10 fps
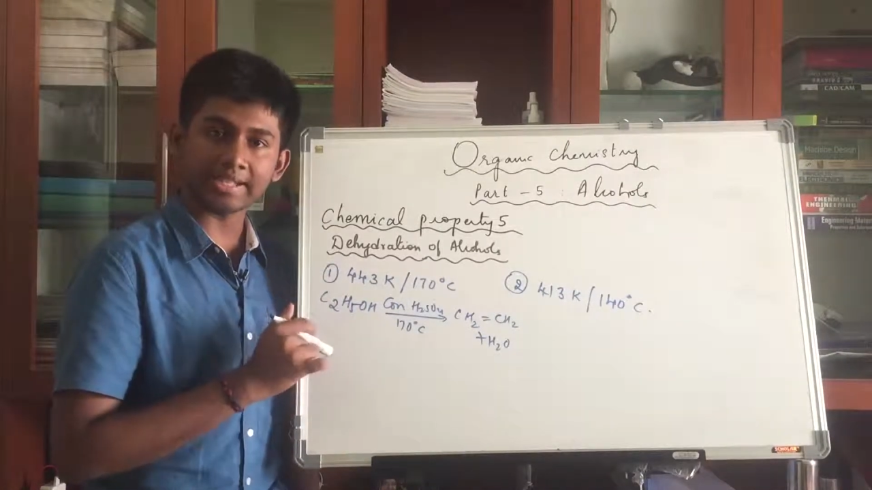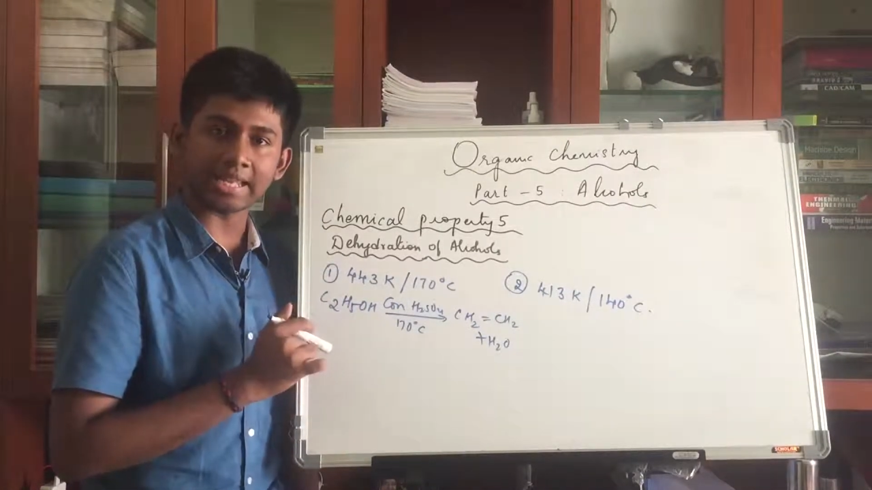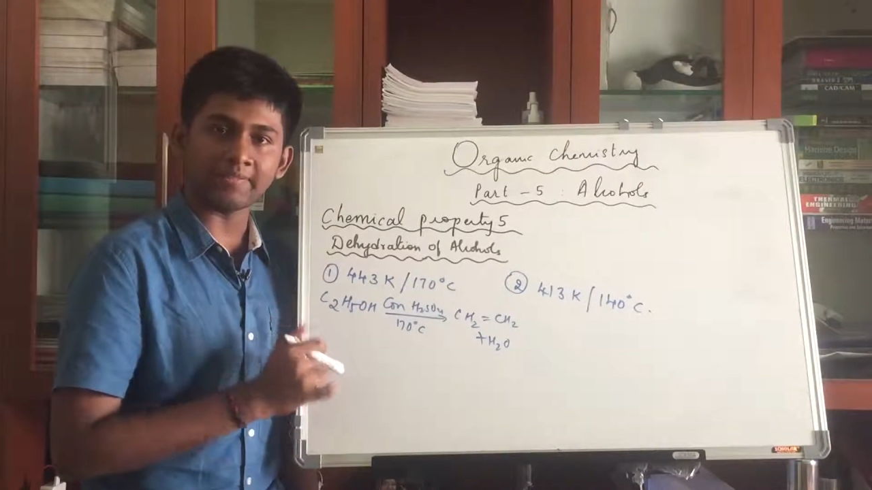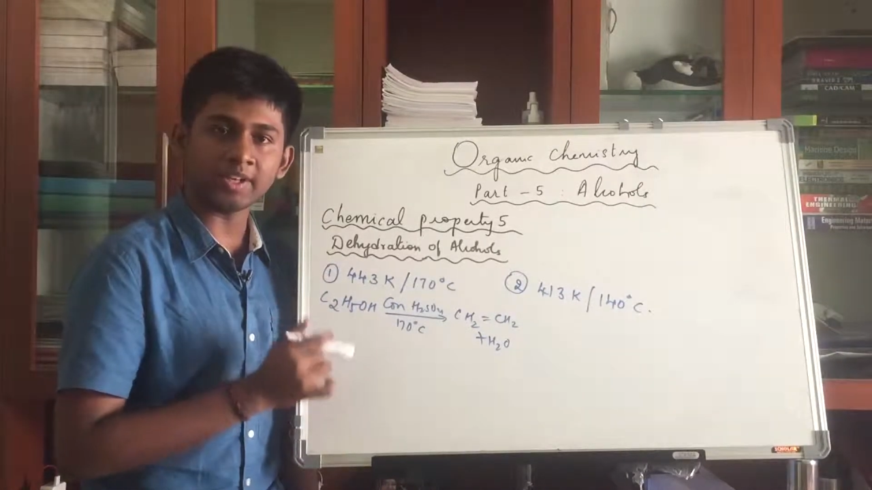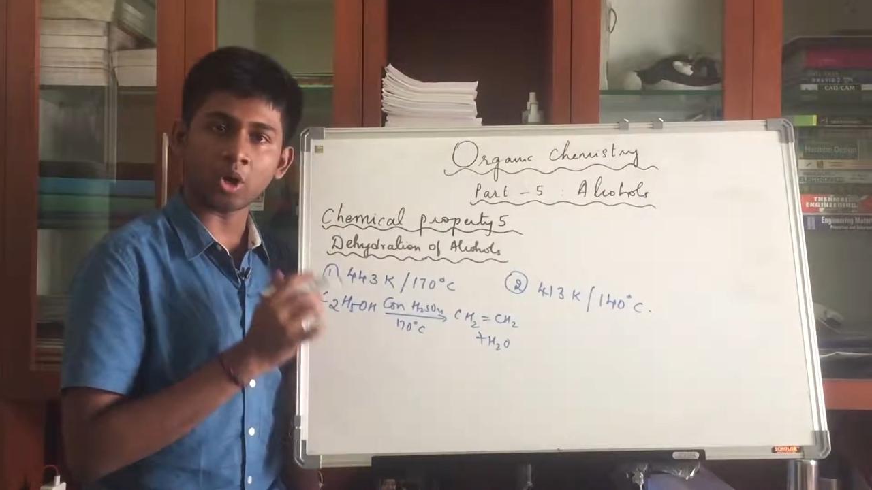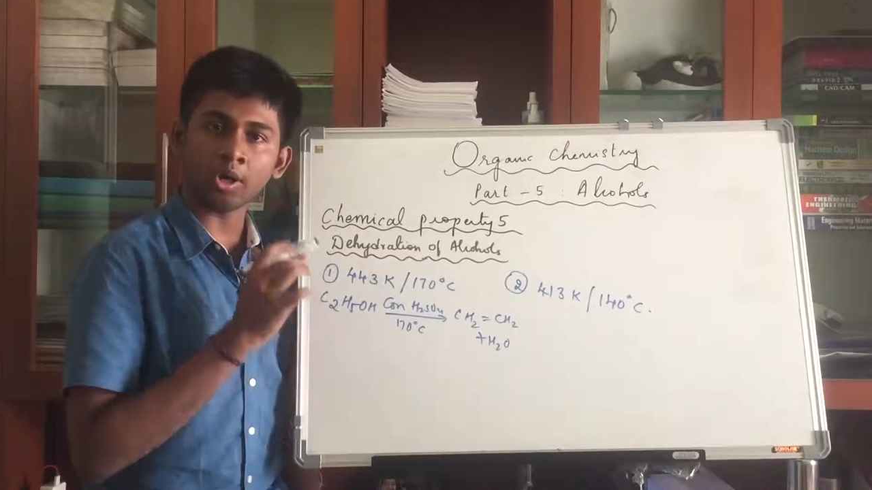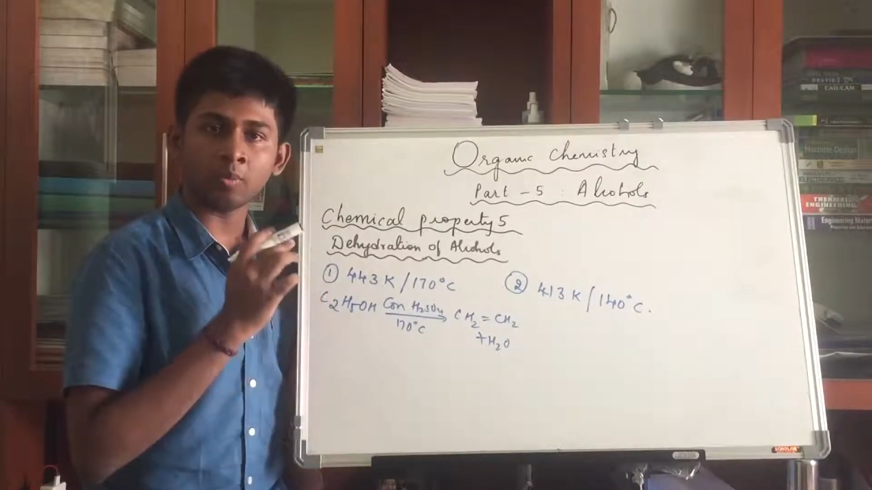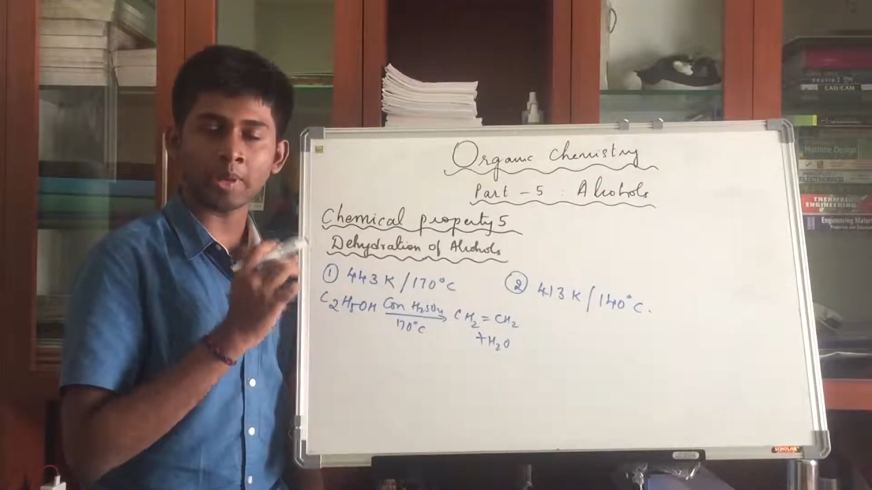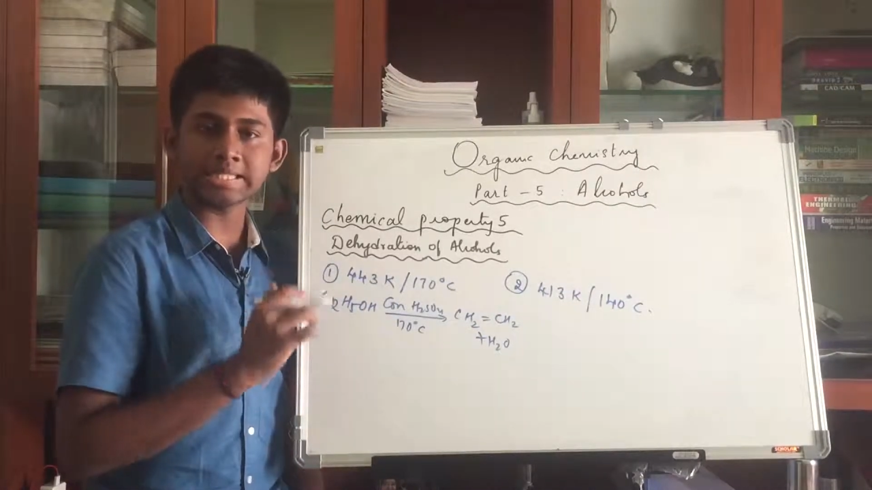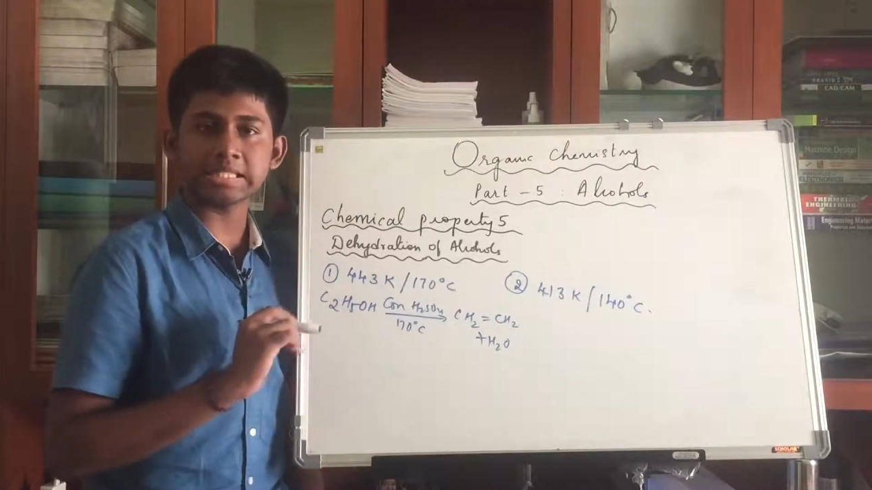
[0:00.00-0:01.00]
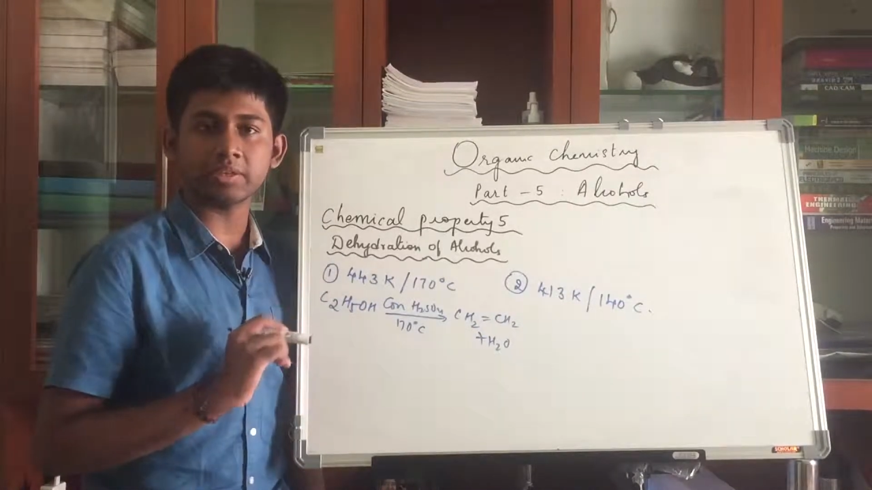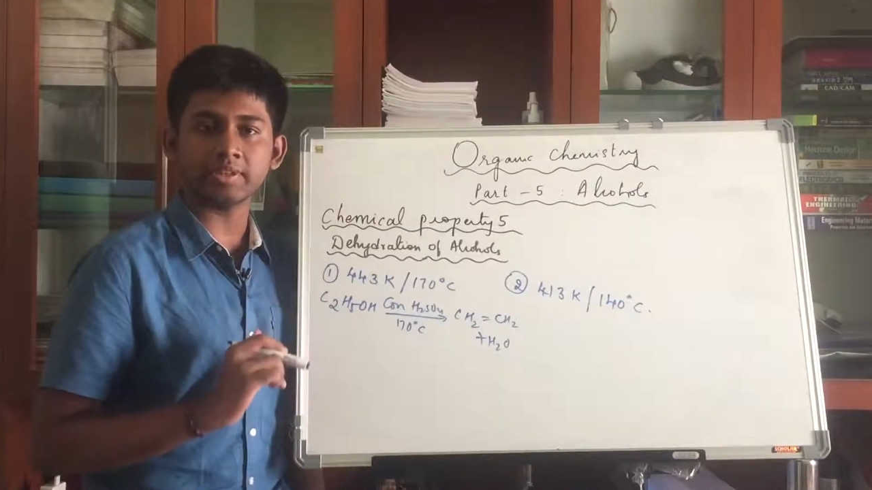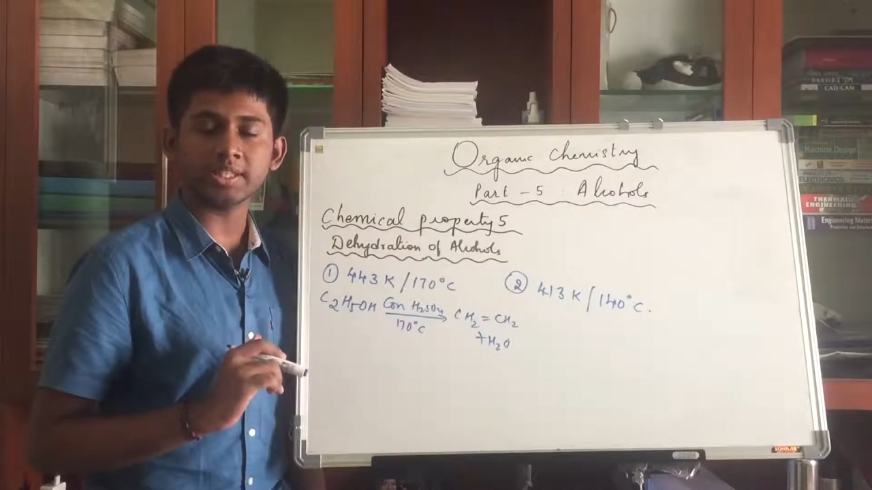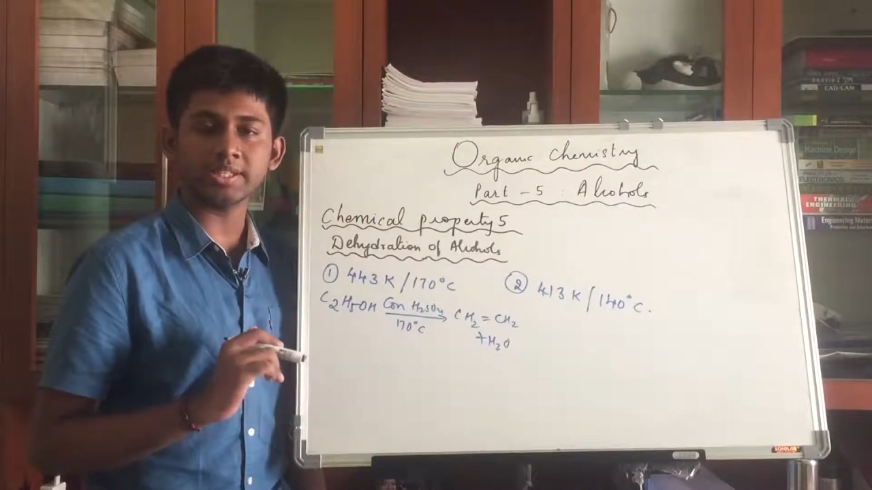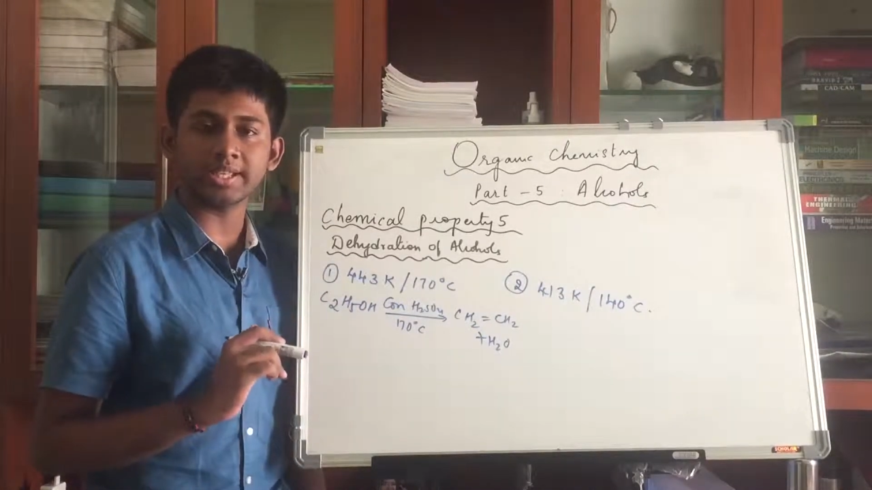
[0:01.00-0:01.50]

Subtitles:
Kelvin or 170